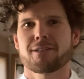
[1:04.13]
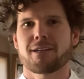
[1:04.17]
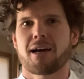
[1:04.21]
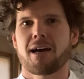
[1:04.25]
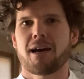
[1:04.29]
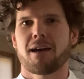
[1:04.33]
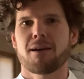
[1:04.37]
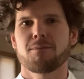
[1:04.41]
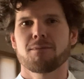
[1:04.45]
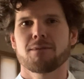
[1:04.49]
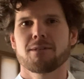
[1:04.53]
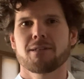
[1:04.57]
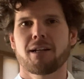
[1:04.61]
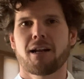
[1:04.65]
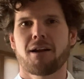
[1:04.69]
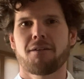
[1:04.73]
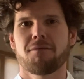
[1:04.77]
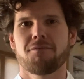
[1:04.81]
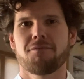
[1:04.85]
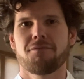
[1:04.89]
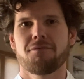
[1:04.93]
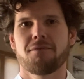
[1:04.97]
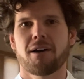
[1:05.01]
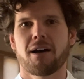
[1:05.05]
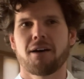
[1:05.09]
times, and I've,
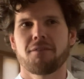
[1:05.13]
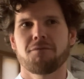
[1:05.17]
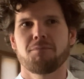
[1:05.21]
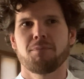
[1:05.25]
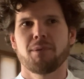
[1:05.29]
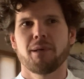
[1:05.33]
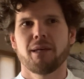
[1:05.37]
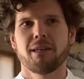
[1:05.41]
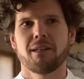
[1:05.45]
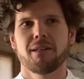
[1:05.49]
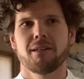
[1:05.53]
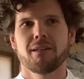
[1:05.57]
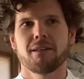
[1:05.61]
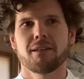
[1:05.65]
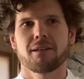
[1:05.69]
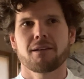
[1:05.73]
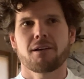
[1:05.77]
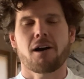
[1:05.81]
I've been